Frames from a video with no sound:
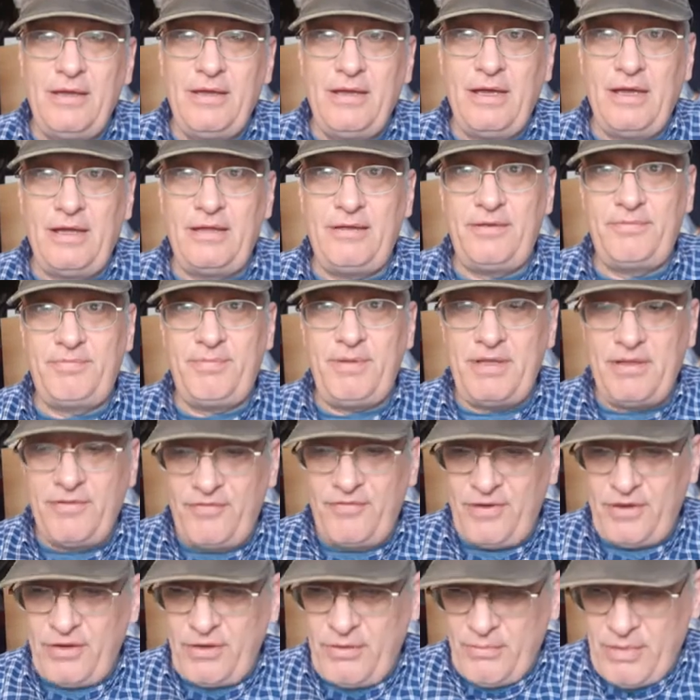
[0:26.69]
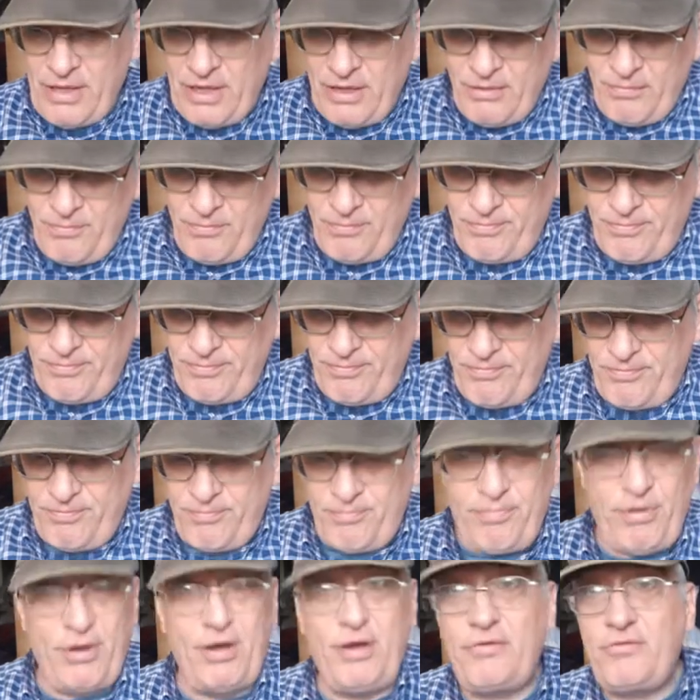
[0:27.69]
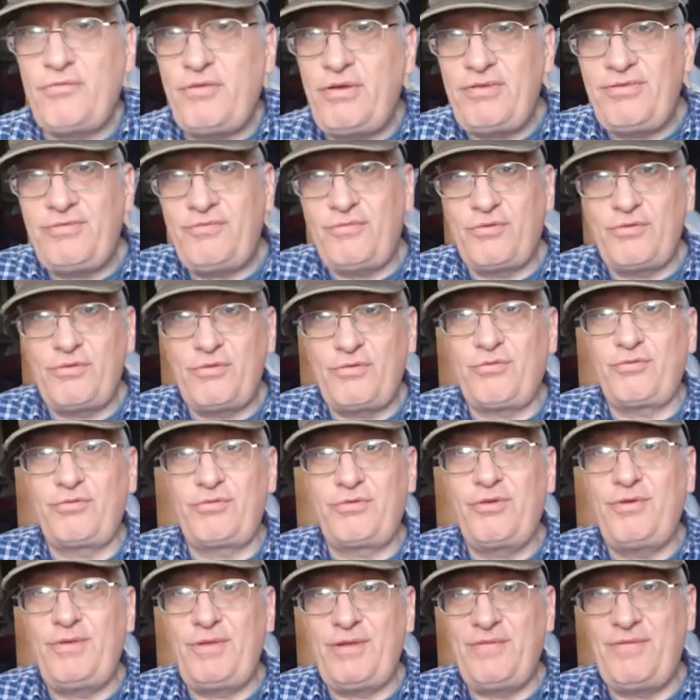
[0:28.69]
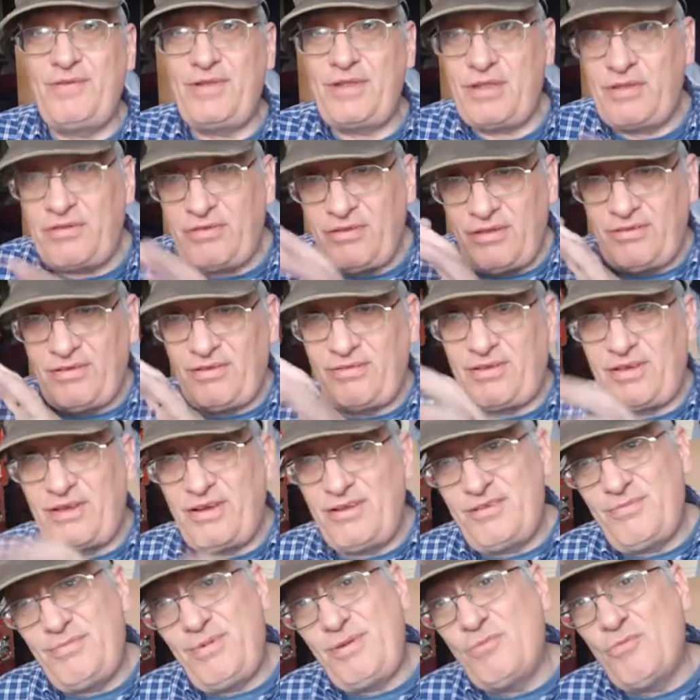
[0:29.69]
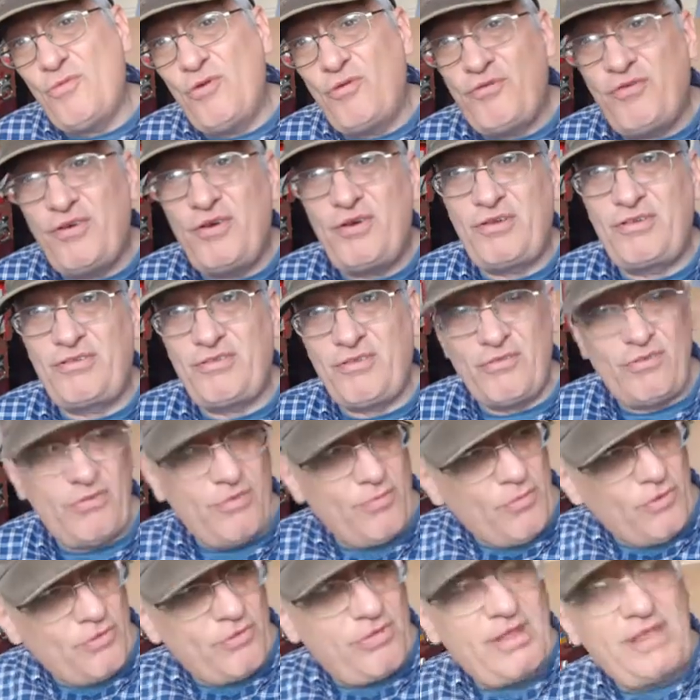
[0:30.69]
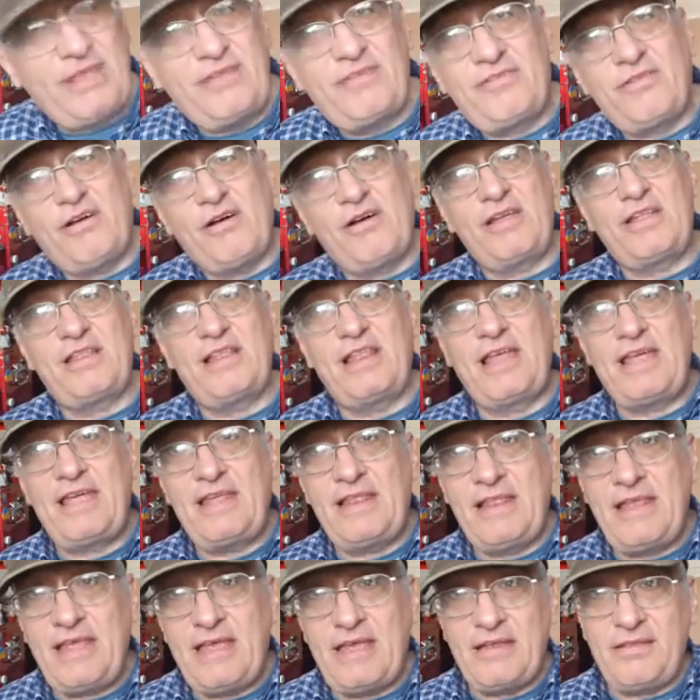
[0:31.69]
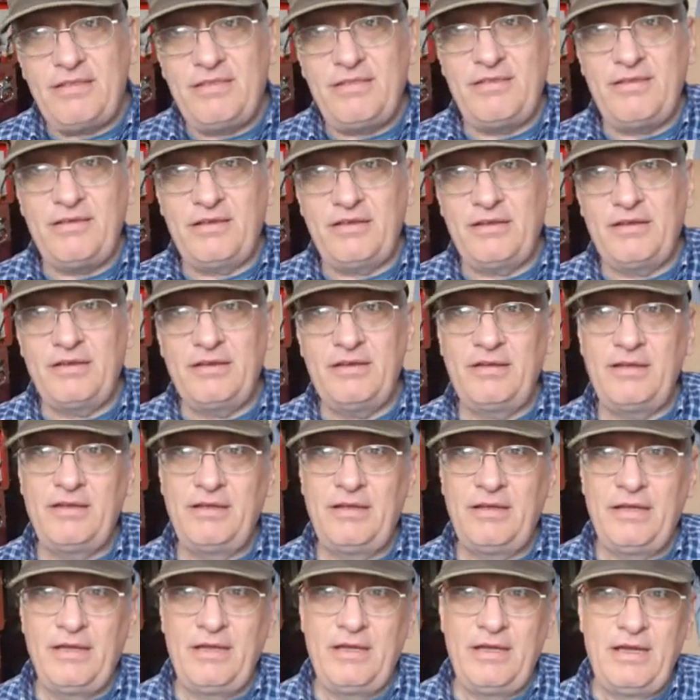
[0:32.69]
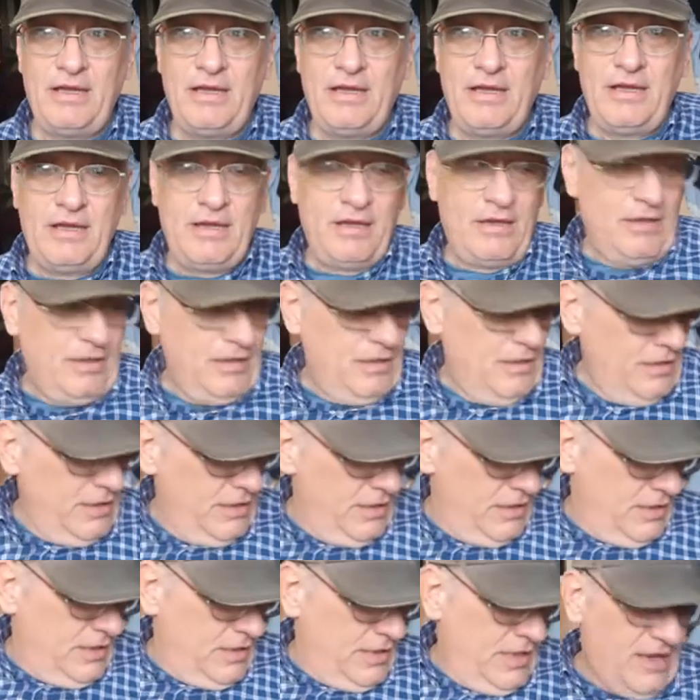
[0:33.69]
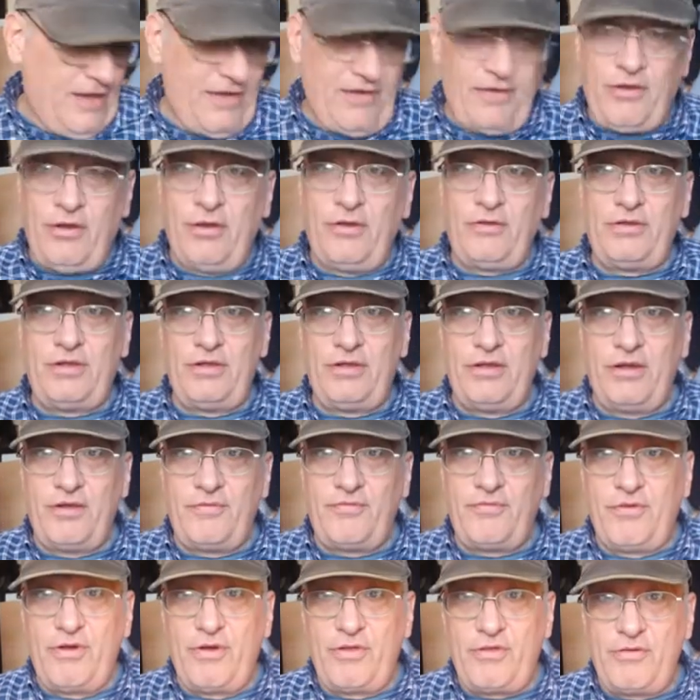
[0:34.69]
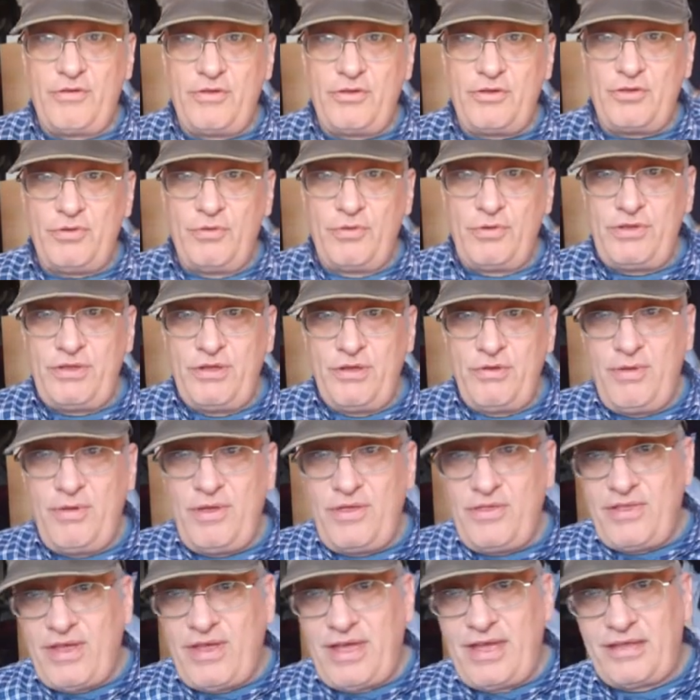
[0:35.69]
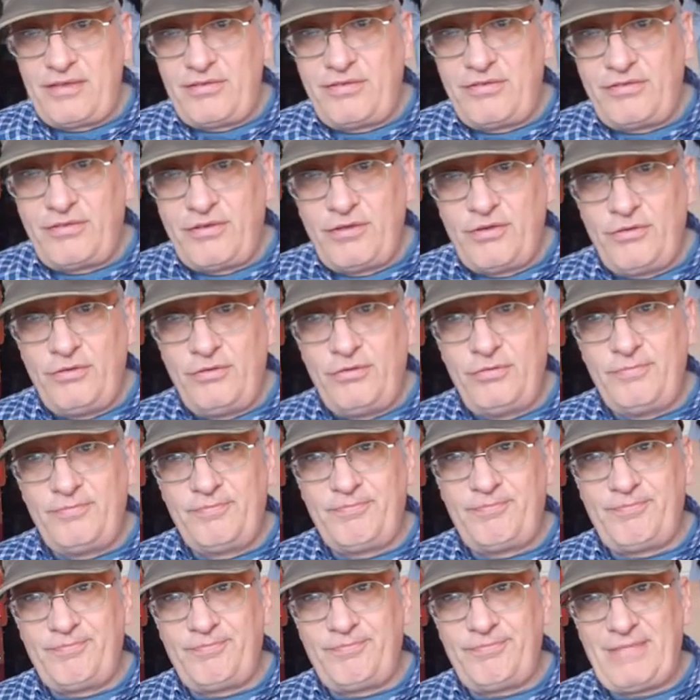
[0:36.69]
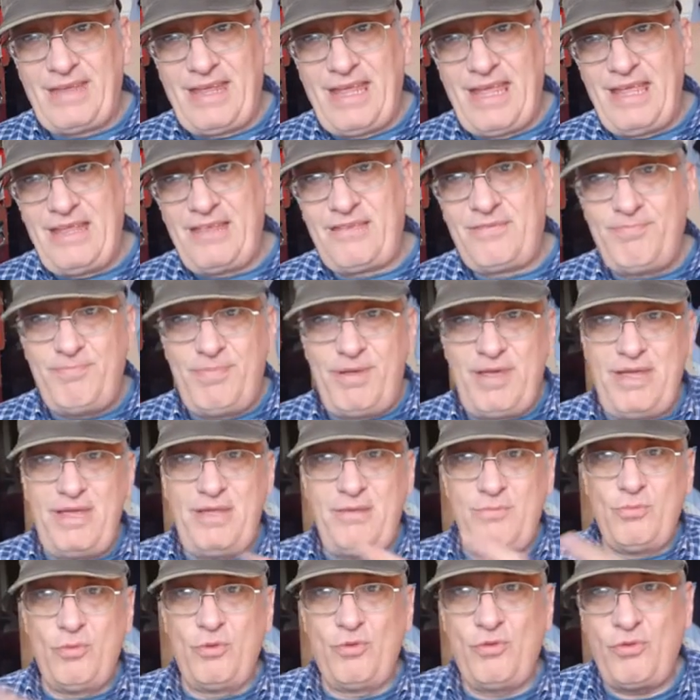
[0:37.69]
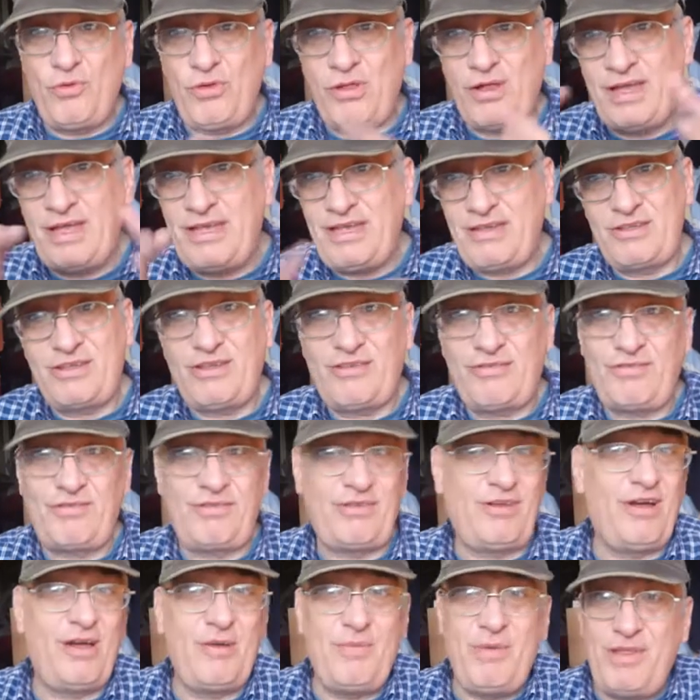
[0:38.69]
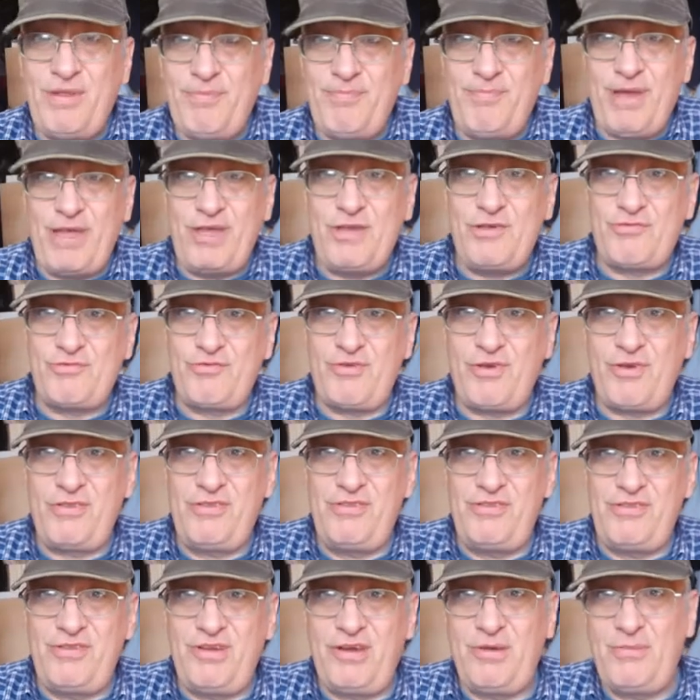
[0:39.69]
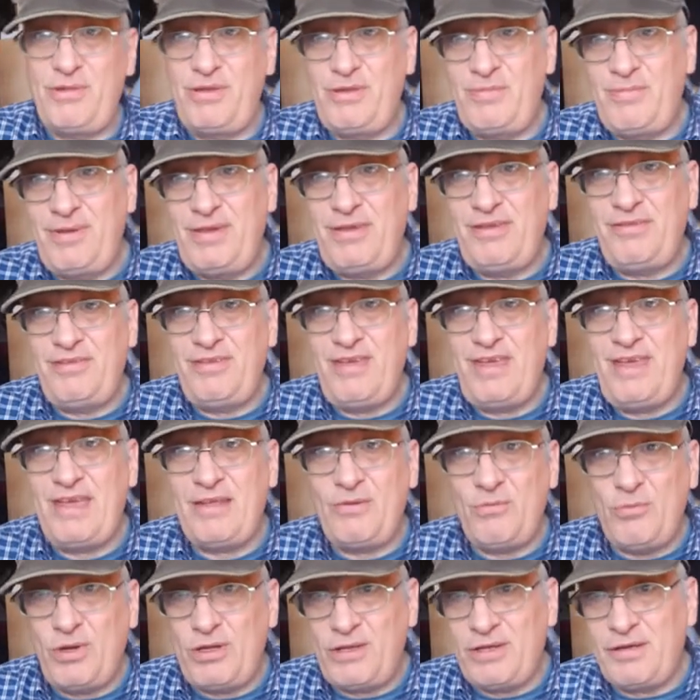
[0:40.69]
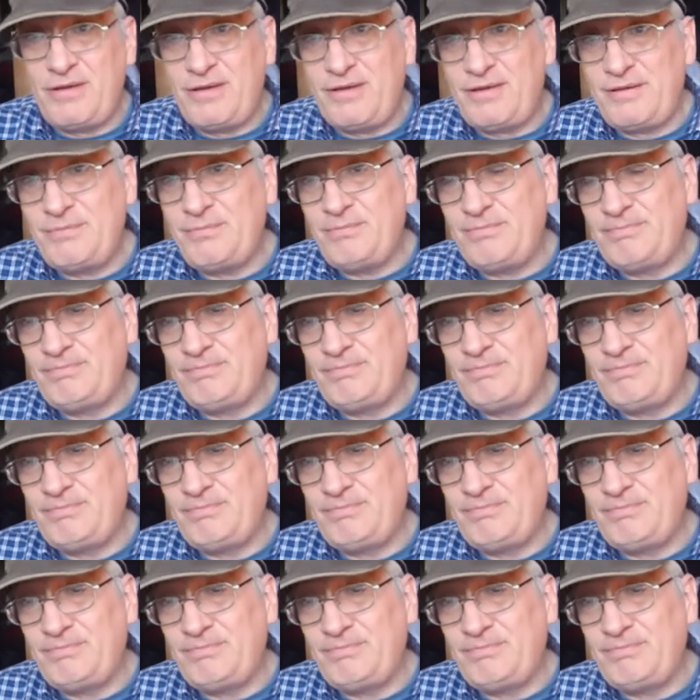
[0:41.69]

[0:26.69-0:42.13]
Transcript: and it's been a fair amount. Part of the reason for not doing the videos is I've kind of been more focused on the modelling side lately, and I can't deny I've rather enjoyed doing that. So it's been more like just time at the bench rather than time at the PC. And when I